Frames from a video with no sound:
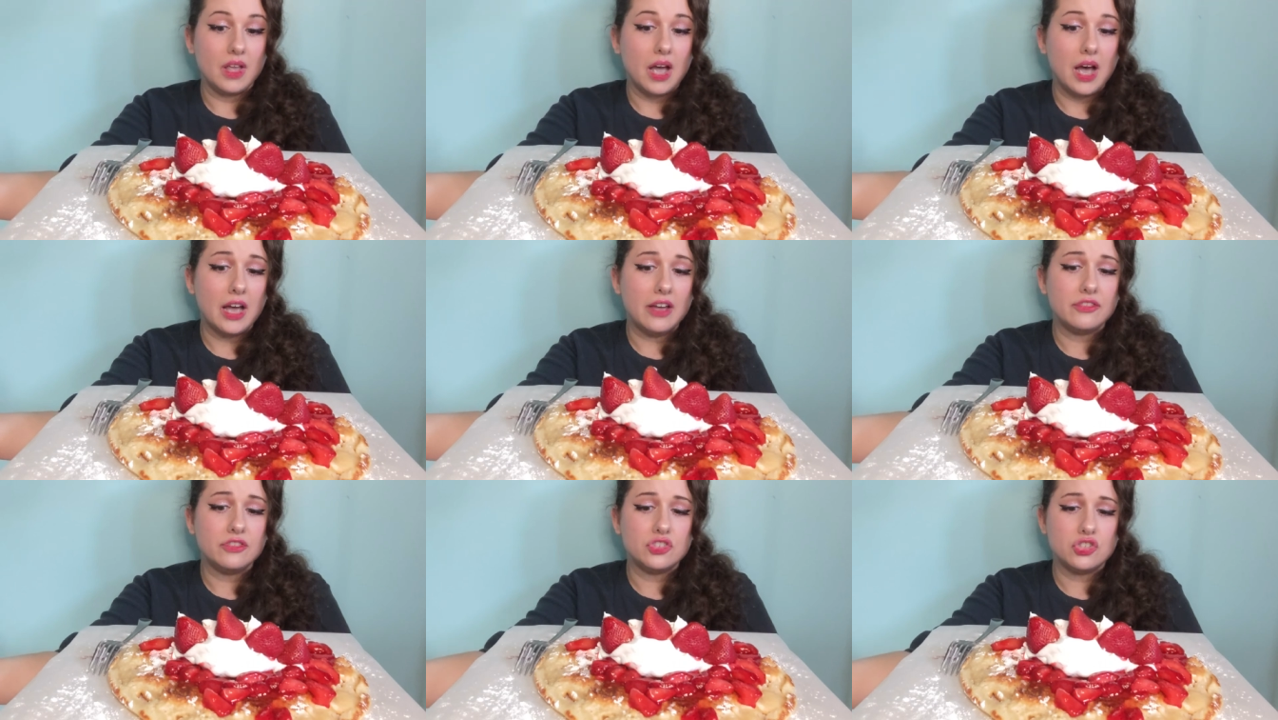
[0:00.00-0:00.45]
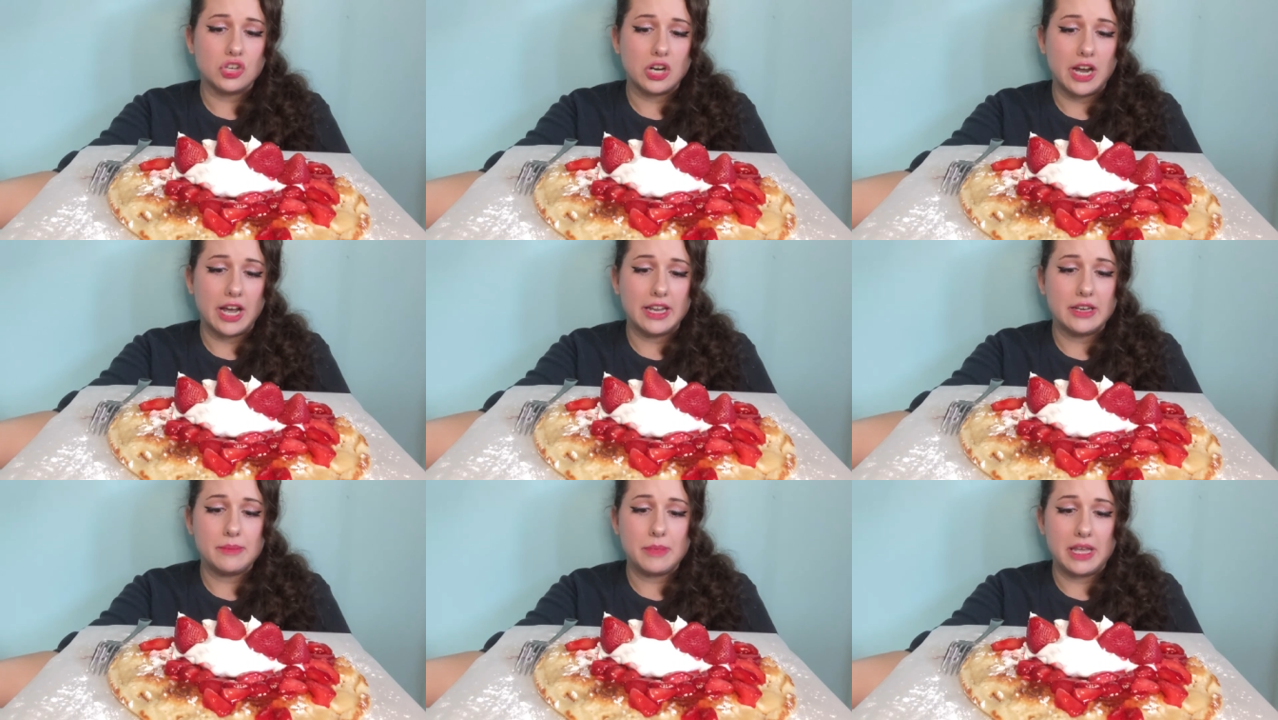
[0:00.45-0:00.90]
I've
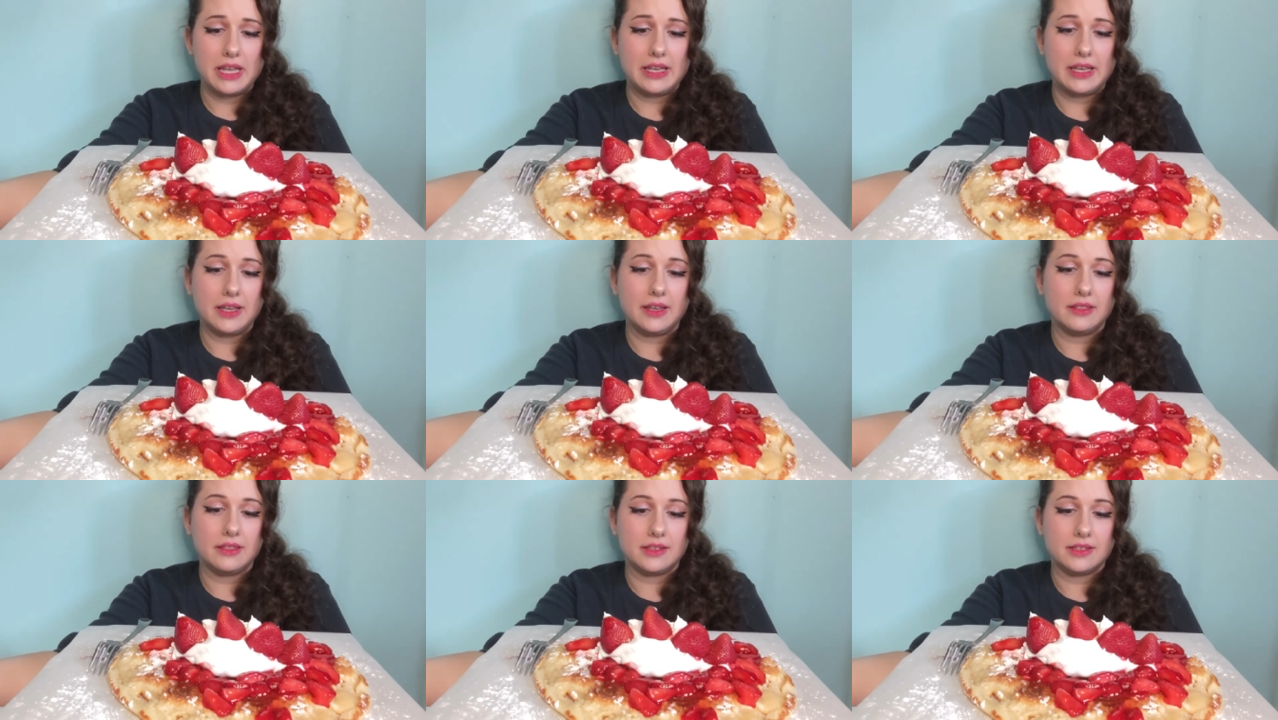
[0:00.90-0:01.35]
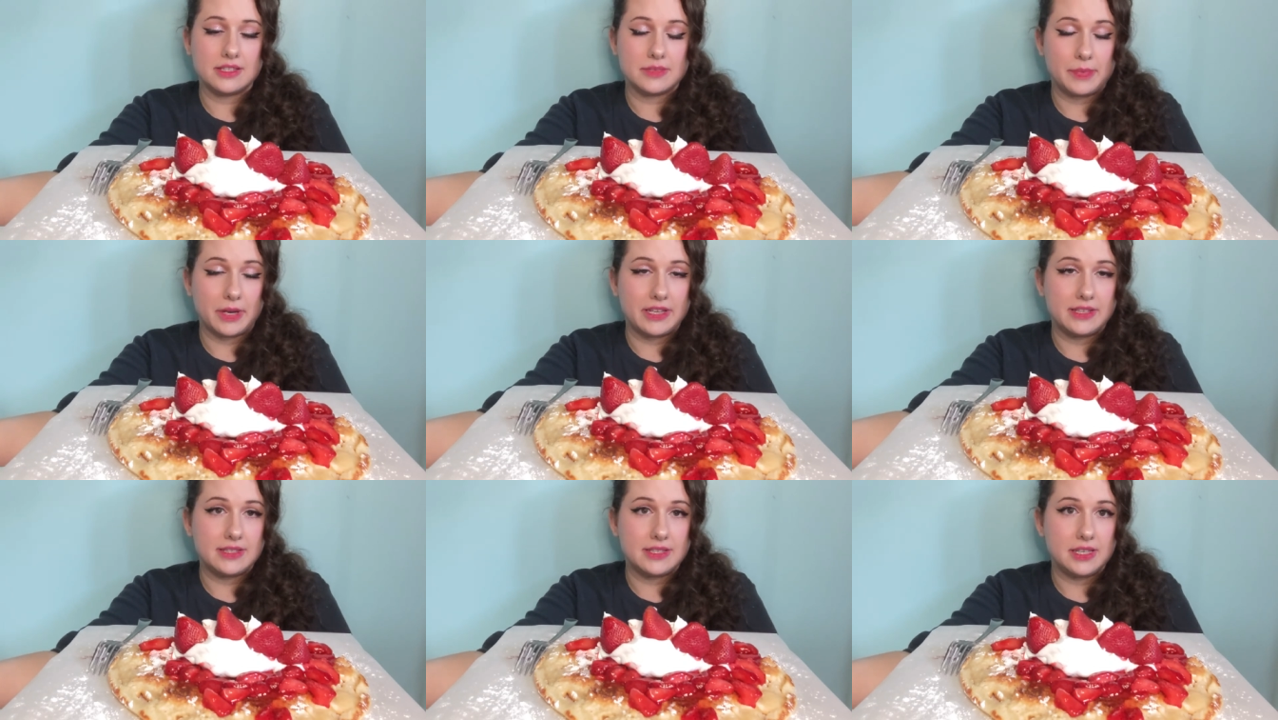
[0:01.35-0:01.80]
tried making the
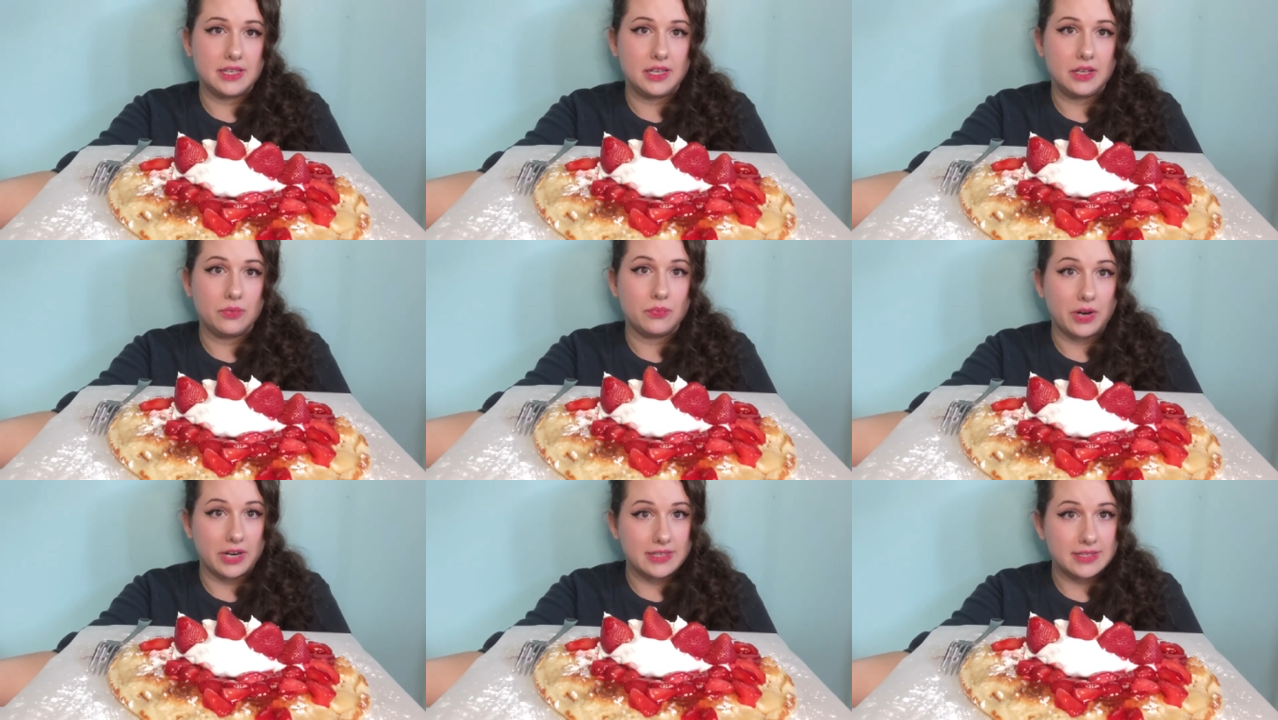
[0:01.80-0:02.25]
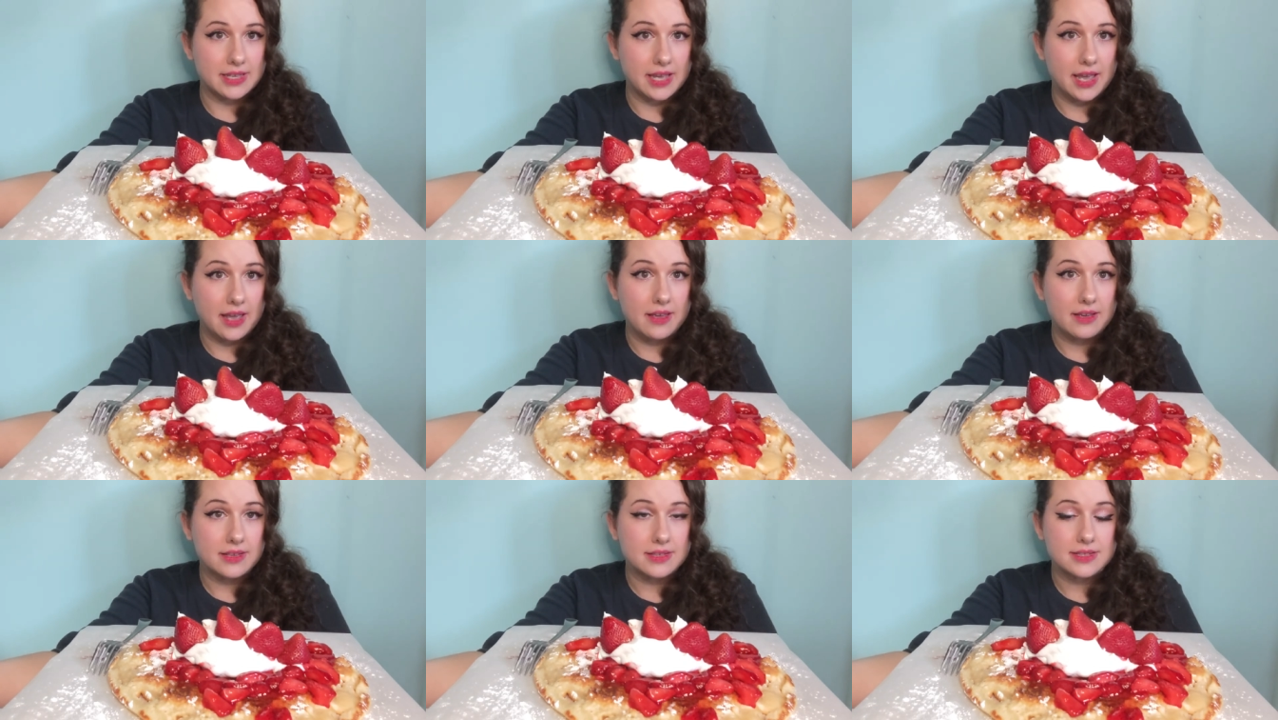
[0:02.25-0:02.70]
spicy rice
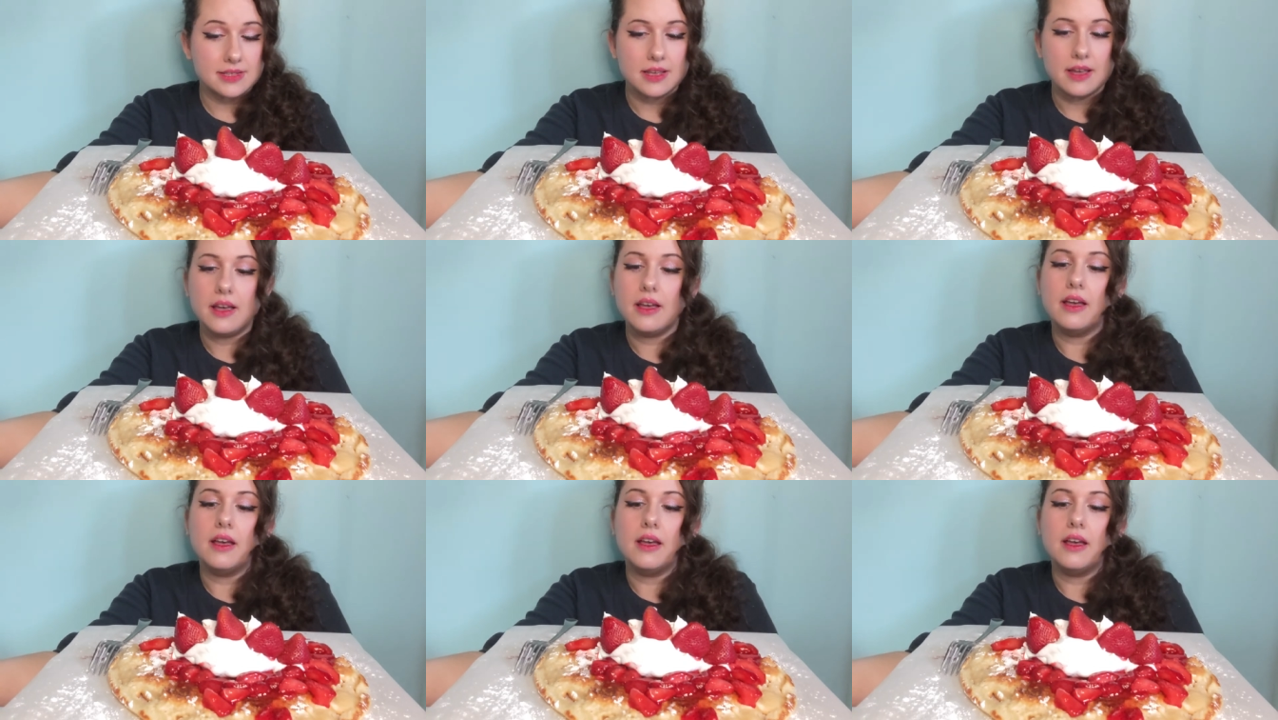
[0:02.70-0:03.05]
cakes.